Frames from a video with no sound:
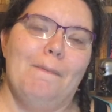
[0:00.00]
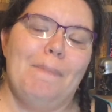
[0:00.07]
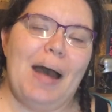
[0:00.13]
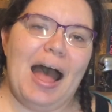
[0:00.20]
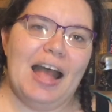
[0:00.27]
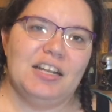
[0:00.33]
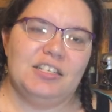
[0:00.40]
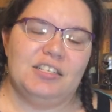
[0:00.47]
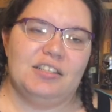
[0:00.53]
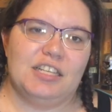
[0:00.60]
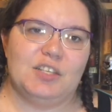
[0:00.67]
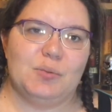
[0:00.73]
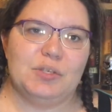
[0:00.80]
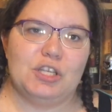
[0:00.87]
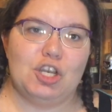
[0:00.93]
But
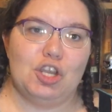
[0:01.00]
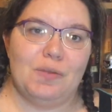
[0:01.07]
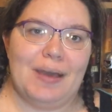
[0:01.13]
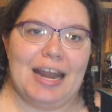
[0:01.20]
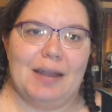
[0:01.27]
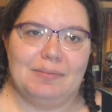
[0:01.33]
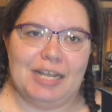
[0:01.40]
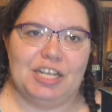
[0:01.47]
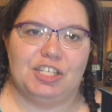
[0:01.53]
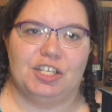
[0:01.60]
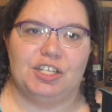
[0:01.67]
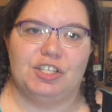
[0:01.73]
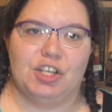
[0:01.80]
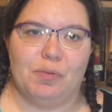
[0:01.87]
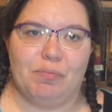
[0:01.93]
this was a new
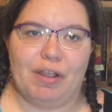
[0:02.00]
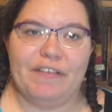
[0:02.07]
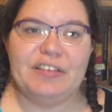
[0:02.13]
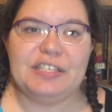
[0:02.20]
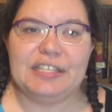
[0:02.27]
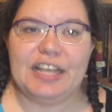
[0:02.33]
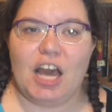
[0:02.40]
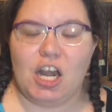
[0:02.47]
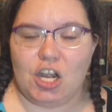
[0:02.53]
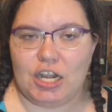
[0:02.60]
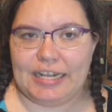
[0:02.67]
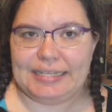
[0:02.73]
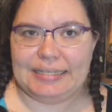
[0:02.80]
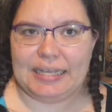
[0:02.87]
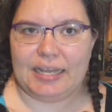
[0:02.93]
adaptation. So previously I'd
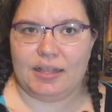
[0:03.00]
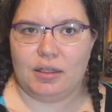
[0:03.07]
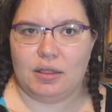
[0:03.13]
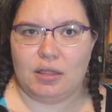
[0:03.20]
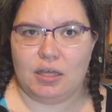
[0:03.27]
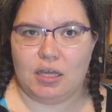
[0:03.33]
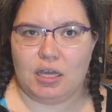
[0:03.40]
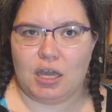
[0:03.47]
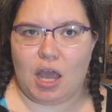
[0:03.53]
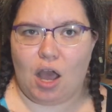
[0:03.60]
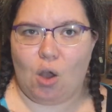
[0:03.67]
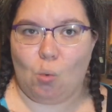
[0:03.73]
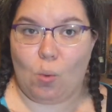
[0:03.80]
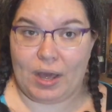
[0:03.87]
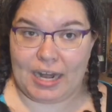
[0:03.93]
only seen the
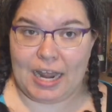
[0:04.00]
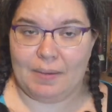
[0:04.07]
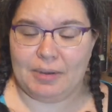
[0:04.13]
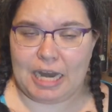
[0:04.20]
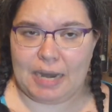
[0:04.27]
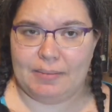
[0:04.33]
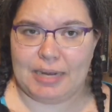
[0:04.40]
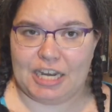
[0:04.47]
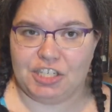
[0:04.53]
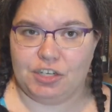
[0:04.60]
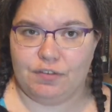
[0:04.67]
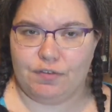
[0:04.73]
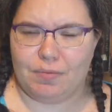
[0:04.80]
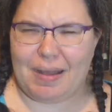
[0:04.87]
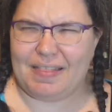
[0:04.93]
one
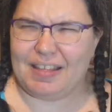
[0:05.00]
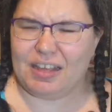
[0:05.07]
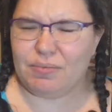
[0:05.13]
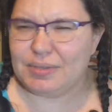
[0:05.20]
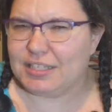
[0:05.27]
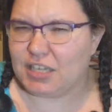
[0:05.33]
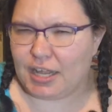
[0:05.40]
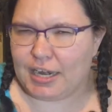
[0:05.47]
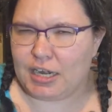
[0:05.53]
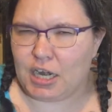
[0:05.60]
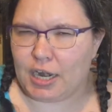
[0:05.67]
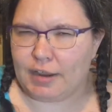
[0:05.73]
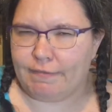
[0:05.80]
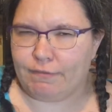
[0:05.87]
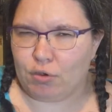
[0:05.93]
adaptation from, I think it was
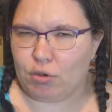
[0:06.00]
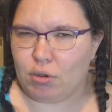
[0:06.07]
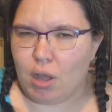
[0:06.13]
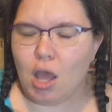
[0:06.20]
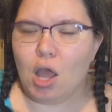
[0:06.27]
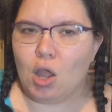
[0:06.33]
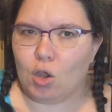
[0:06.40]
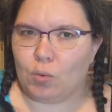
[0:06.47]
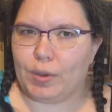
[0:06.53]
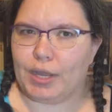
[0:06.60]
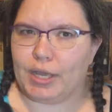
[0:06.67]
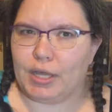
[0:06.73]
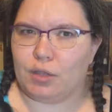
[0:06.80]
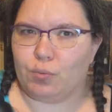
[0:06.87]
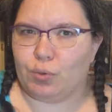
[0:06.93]
1994,
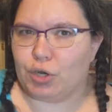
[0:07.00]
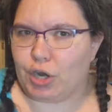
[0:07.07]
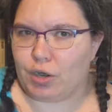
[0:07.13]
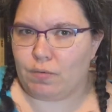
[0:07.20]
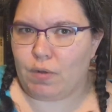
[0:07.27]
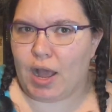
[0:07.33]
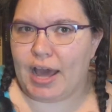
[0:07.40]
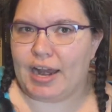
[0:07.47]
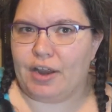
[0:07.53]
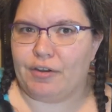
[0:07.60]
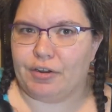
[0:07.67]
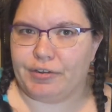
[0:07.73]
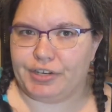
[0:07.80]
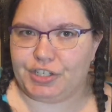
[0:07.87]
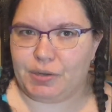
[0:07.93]
with Winona Ryder
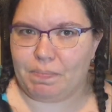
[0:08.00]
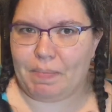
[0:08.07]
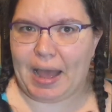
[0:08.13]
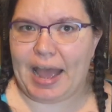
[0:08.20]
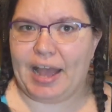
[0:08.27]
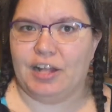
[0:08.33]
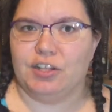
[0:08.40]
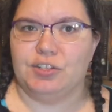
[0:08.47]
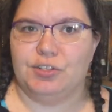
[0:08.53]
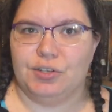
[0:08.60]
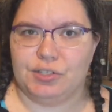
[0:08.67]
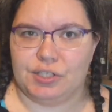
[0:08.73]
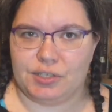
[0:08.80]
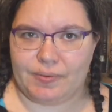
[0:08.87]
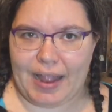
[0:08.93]
and Christian Bale and
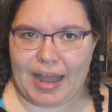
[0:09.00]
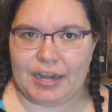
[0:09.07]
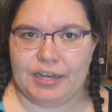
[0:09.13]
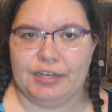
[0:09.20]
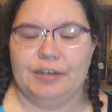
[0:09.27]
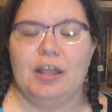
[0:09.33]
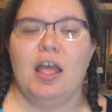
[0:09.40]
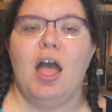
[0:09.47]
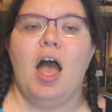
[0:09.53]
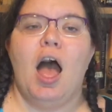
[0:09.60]
Susan Sarandon.